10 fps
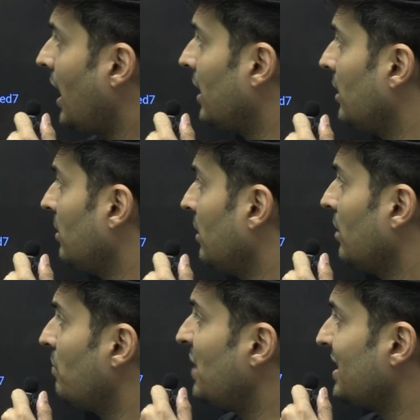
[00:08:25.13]
and the
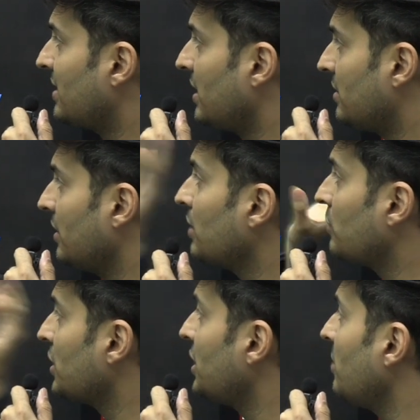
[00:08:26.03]
best test series
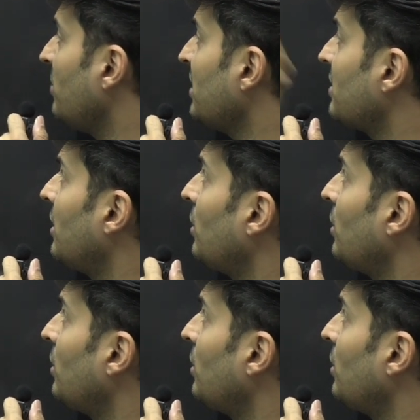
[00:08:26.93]
for JEE mains and